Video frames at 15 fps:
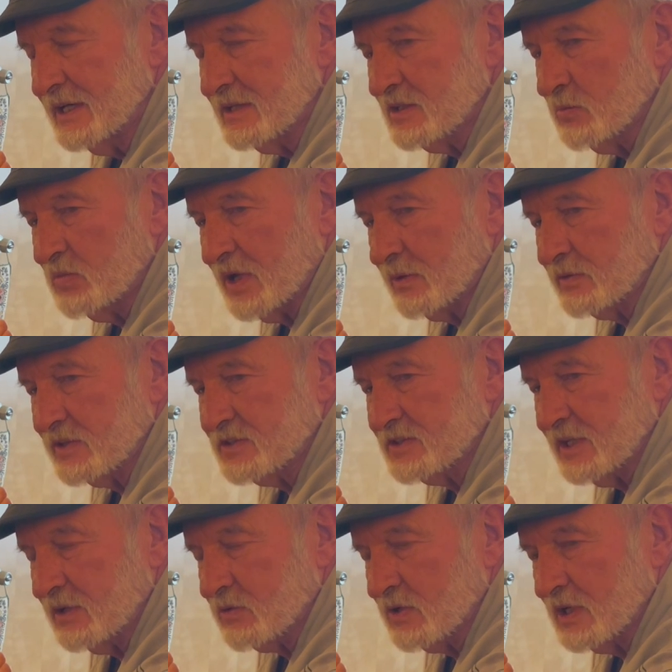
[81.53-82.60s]
to be able to
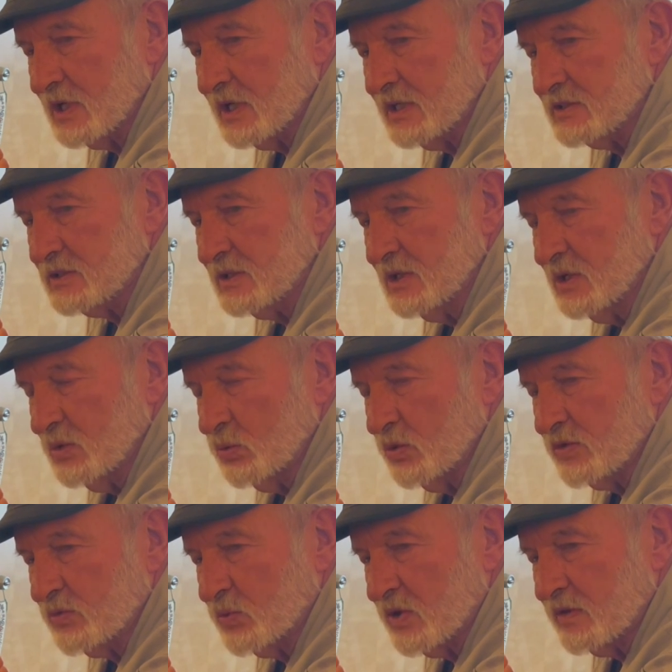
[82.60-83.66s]
synchronize
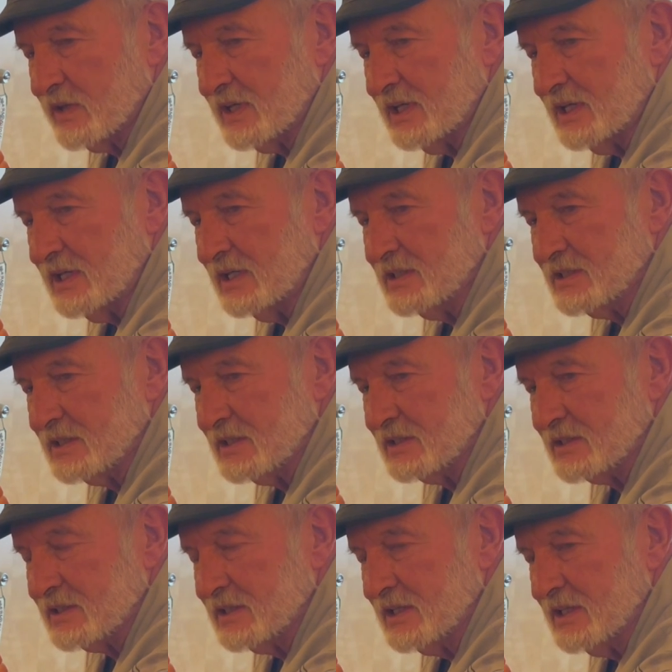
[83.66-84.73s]
with where the ease
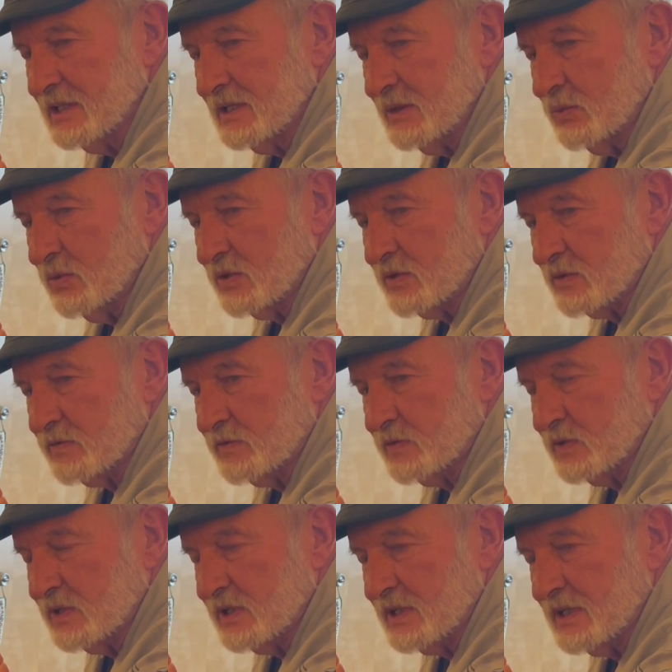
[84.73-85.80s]
is with her
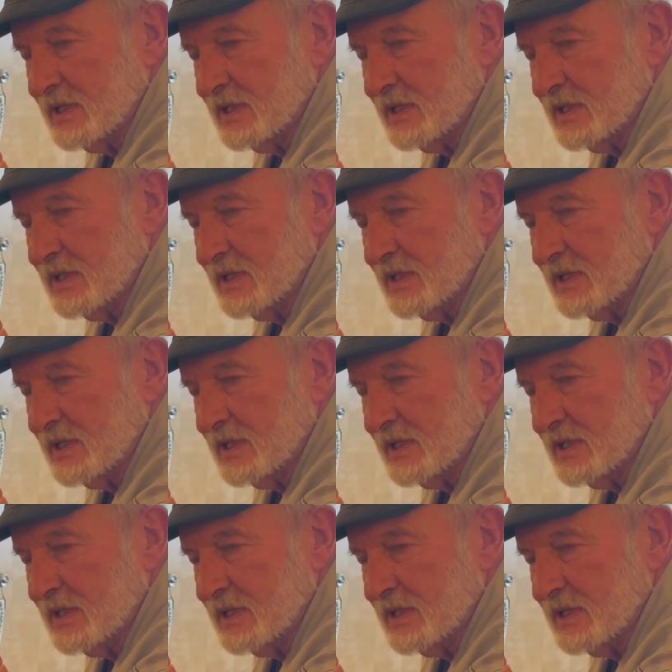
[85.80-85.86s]
foot.